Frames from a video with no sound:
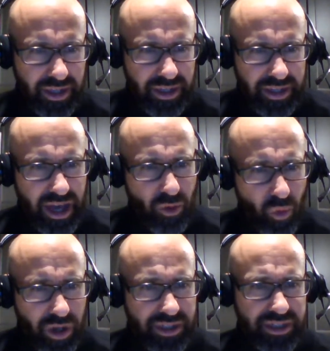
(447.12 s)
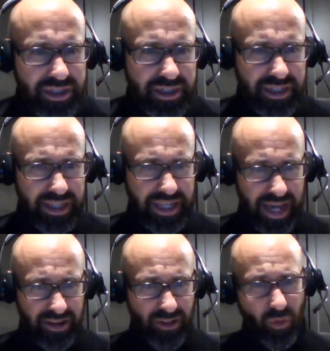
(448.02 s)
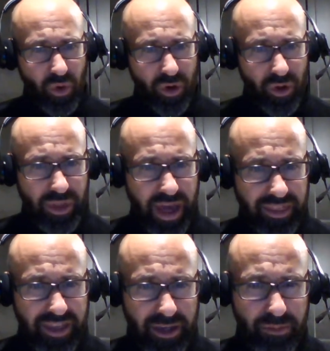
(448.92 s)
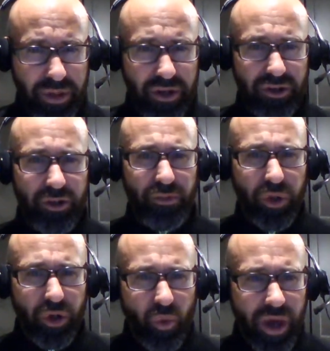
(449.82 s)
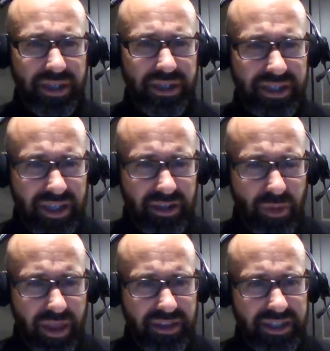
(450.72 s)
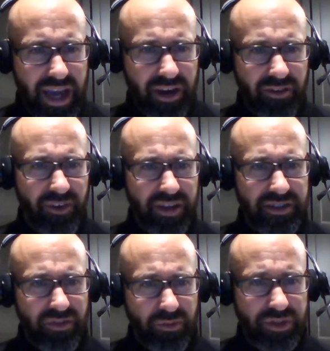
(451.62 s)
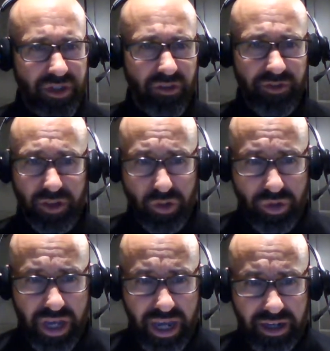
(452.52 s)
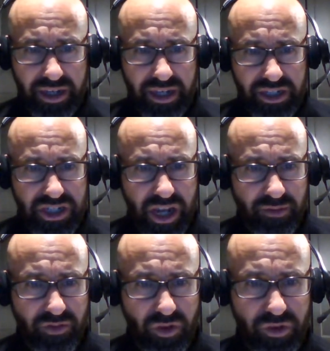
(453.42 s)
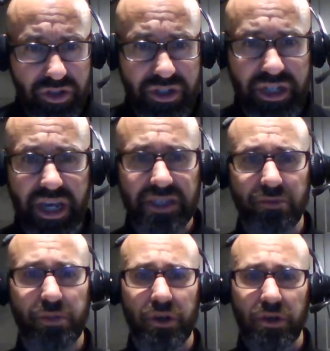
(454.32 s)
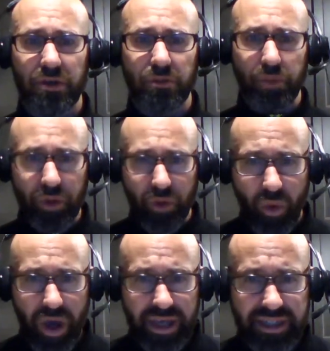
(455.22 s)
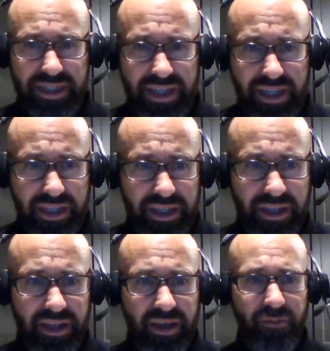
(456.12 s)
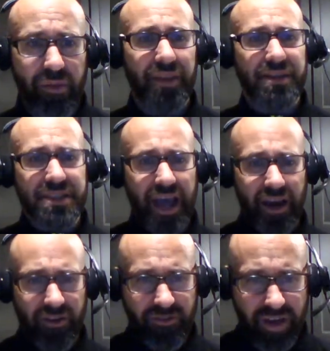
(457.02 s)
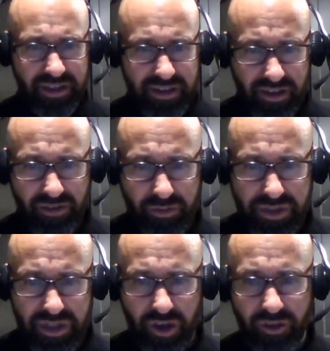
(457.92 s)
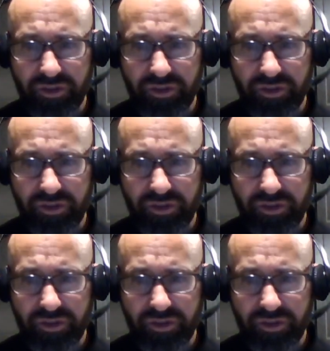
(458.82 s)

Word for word: Now, once in the end of the world hath he appeared to put away sin by the sacrifice of himself. The New King, King James Version. He has appeared to put away sin by the sacrifice of himself.